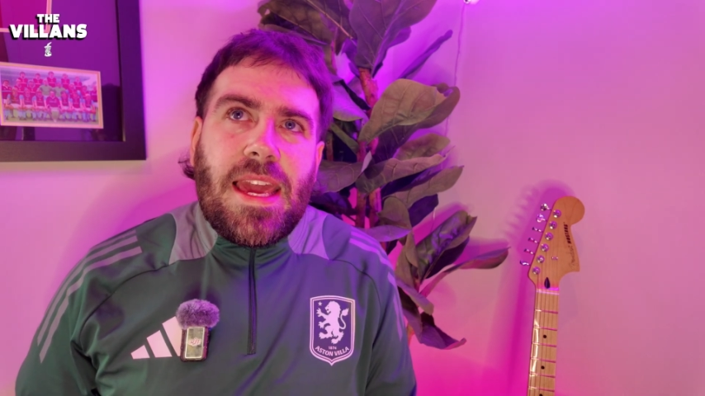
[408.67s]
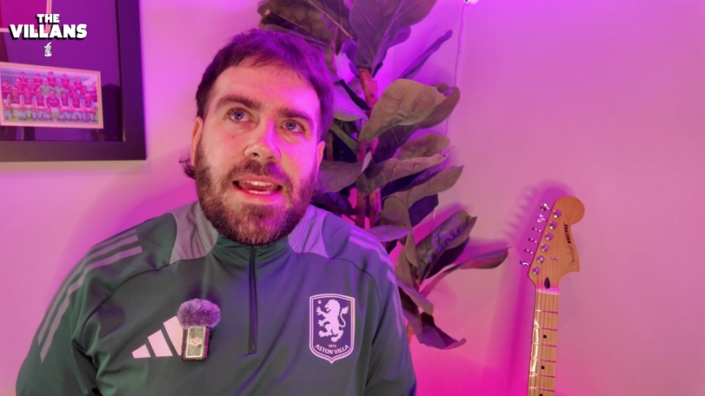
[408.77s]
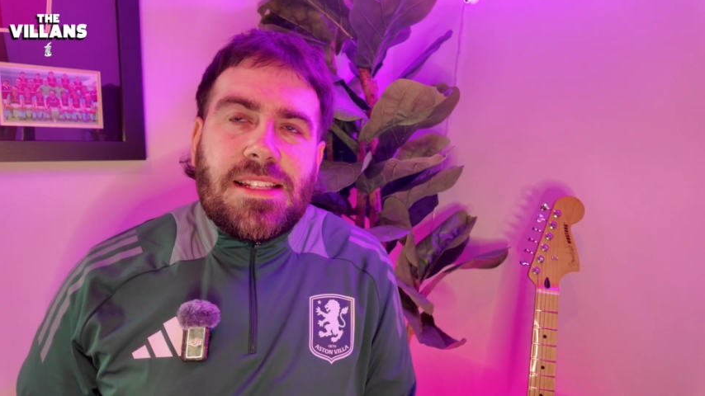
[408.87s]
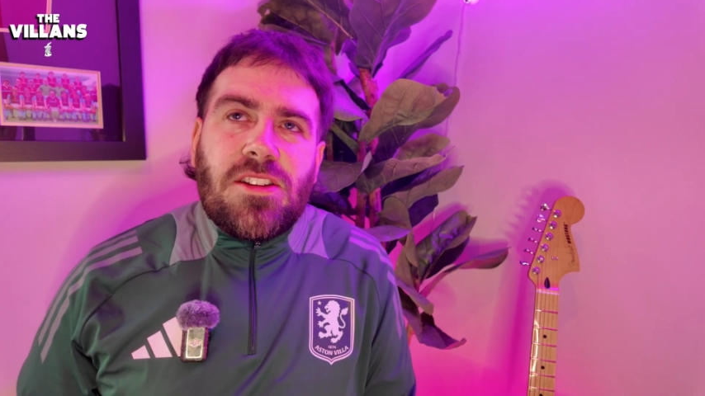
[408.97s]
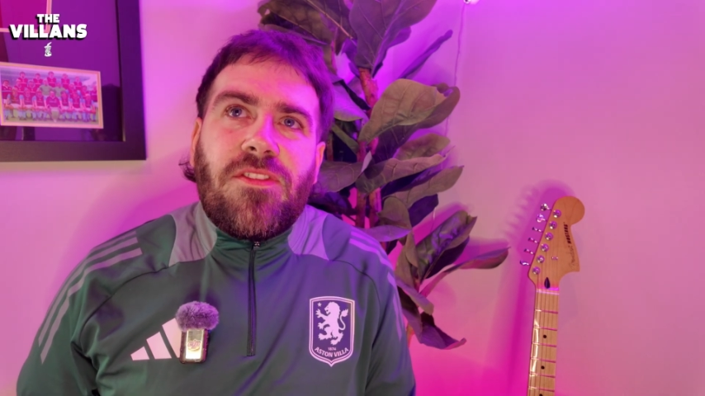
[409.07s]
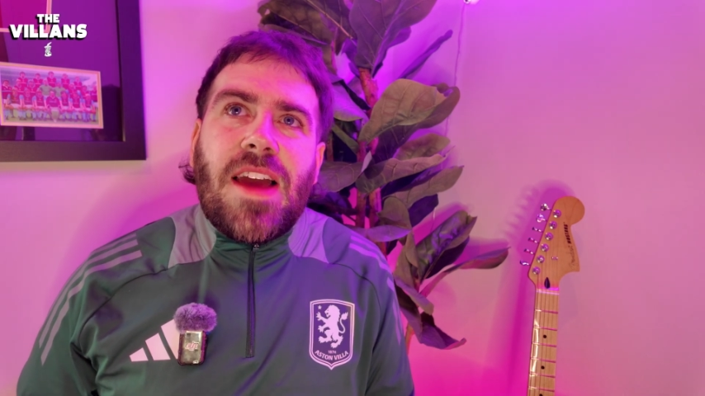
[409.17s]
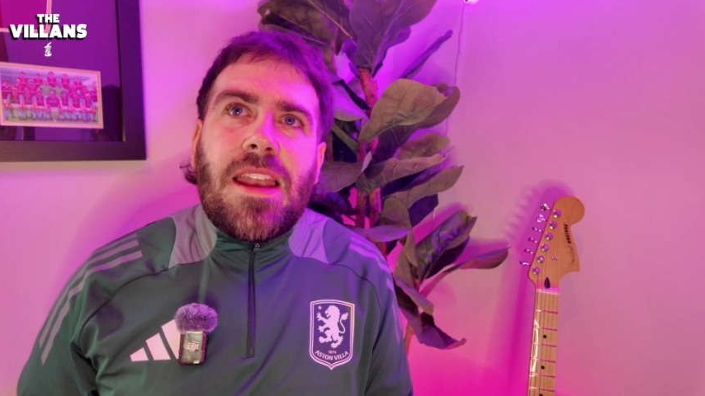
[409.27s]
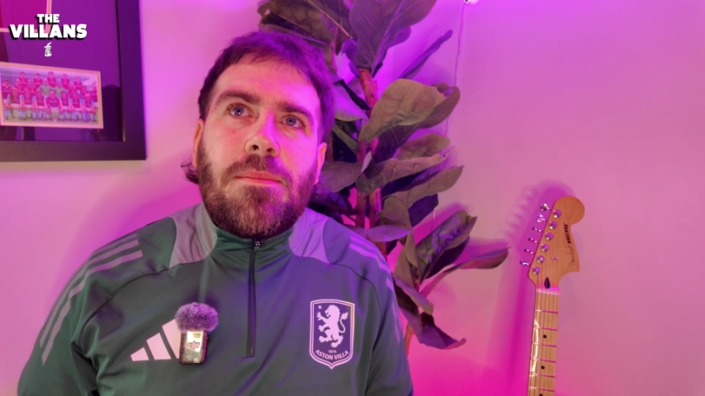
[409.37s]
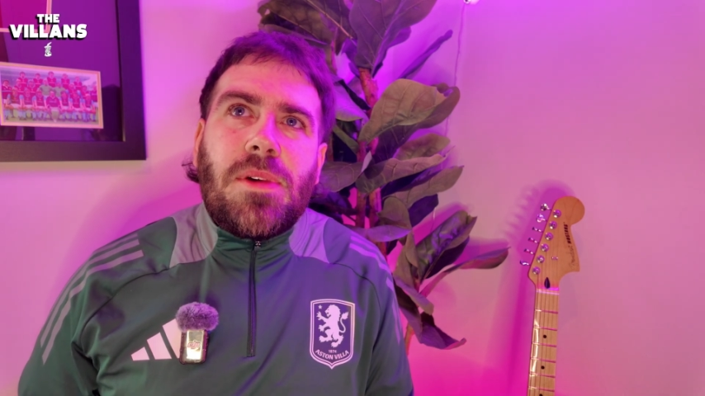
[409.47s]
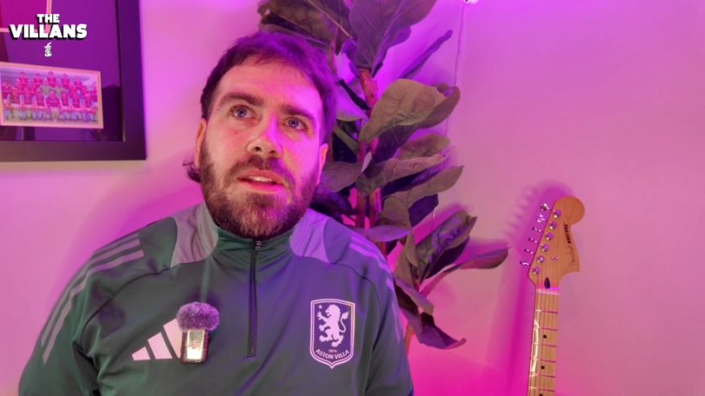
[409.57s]
his
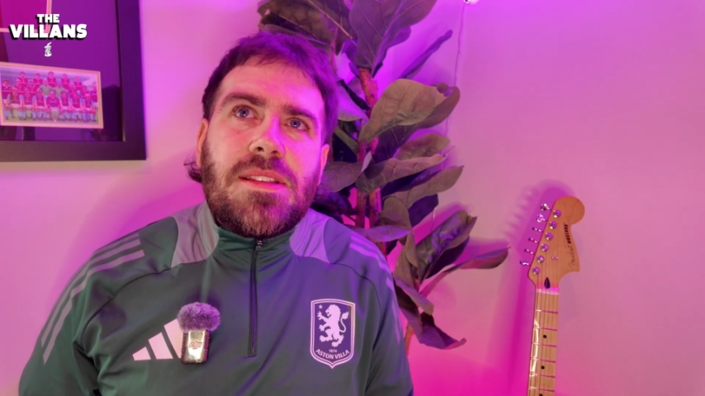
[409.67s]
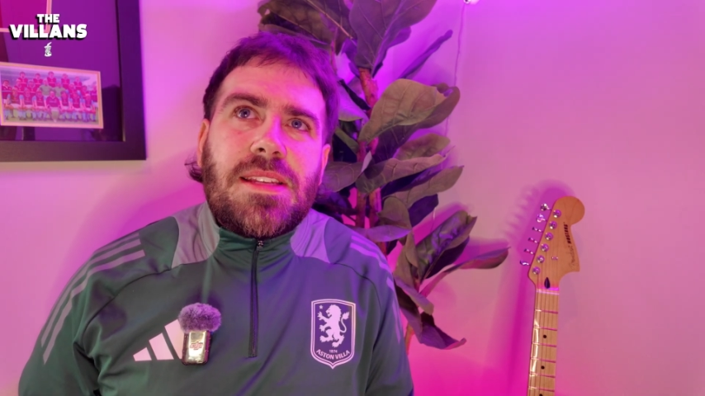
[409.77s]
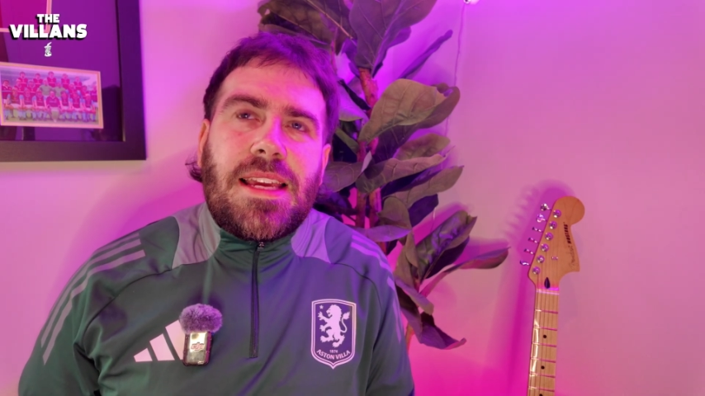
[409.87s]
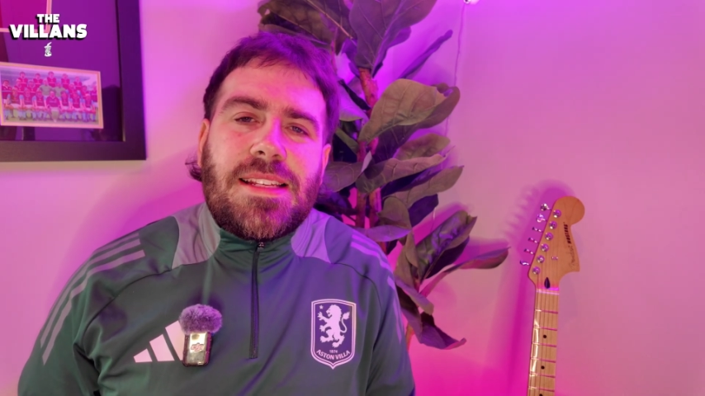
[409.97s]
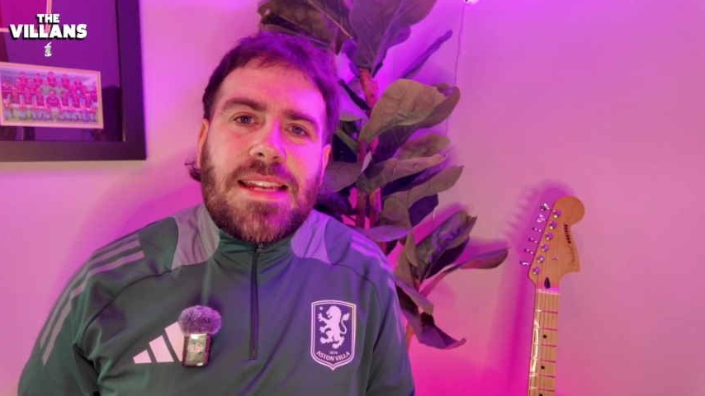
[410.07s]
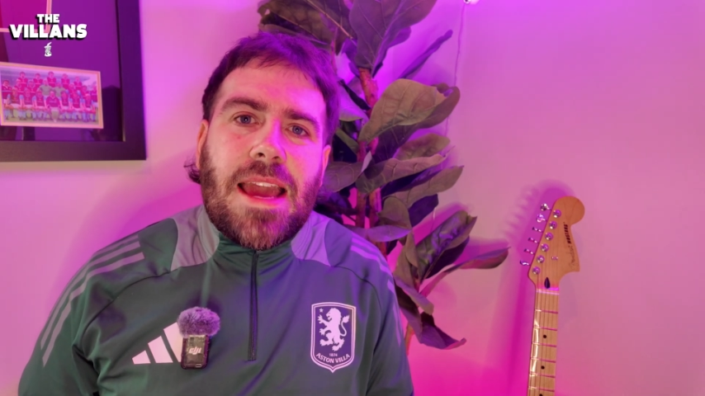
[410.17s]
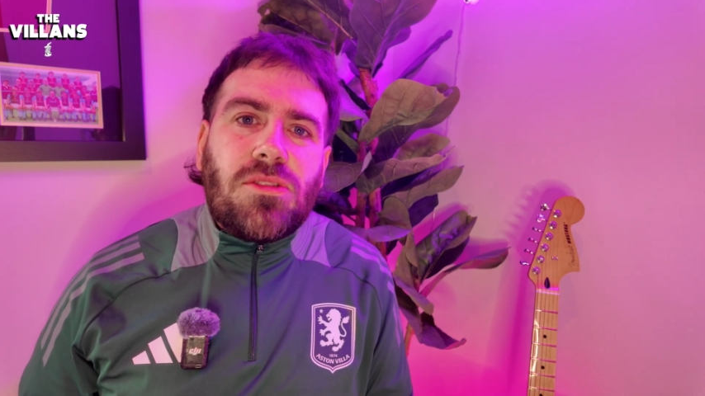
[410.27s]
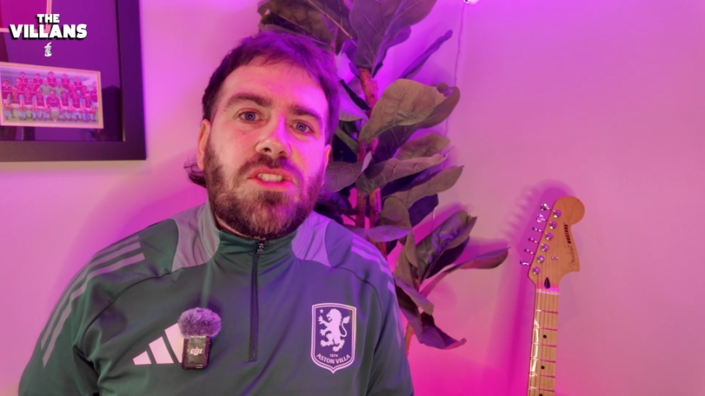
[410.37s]
development is now